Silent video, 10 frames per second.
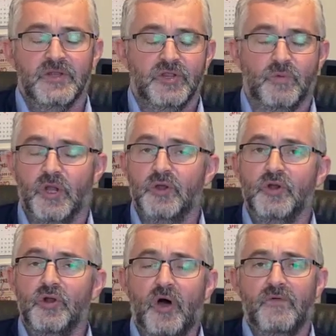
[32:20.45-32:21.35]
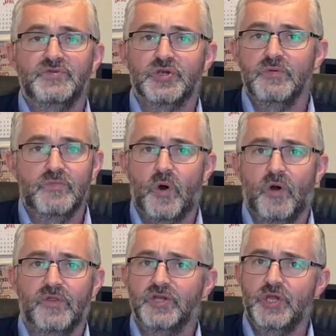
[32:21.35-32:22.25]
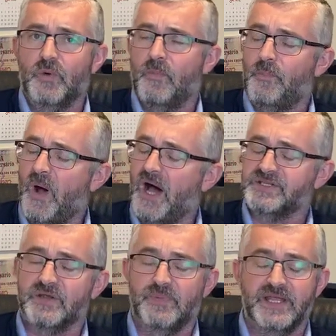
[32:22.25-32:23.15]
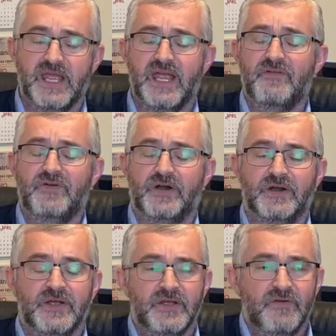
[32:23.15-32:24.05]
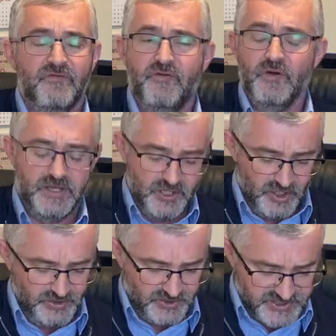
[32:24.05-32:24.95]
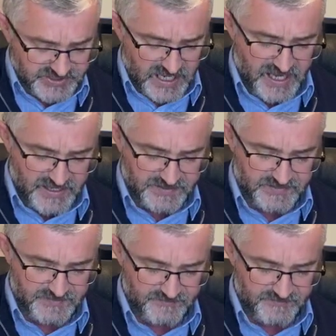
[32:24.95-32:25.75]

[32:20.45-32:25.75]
the one who loves you more than you will possibly ever fully understand,